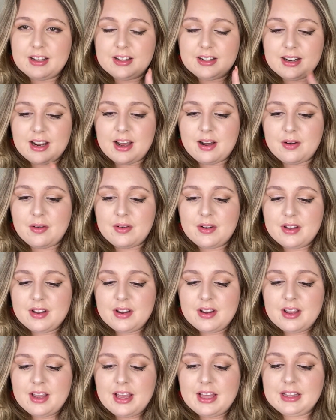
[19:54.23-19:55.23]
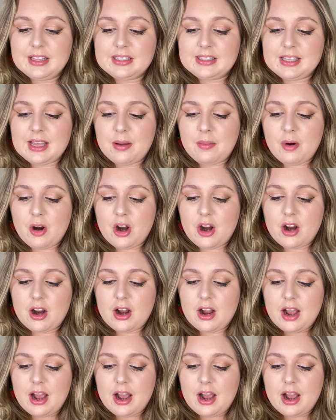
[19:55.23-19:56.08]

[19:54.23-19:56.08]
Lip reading: Now in the summer,